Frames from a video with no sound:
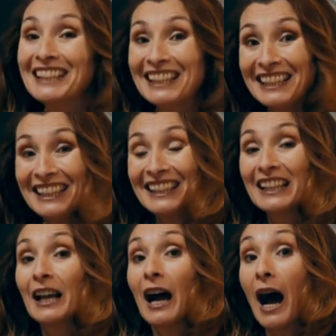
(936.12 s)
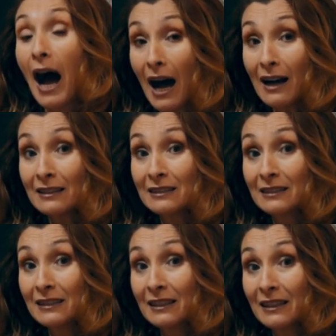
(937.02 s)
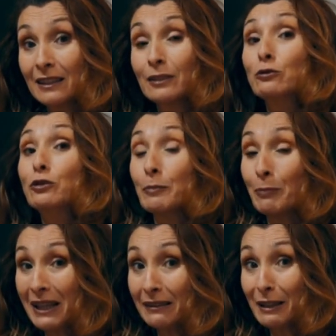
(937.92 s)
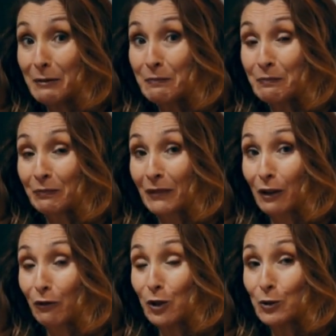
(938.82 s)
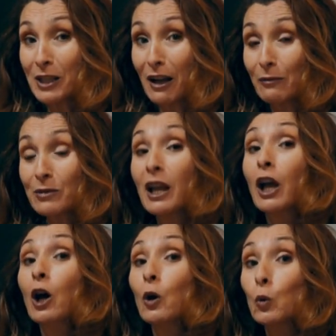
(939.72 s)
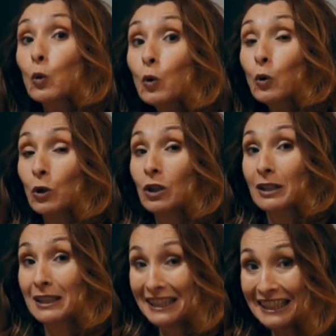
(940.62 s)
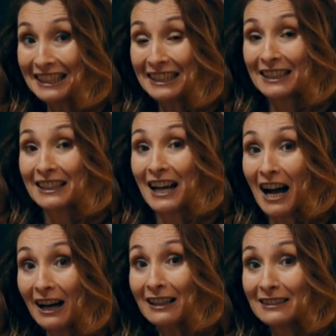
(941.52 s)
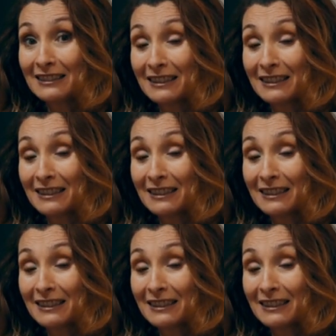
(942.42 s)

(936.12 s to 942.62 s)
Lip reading: I, a. Repeat them a few times. U, I, a.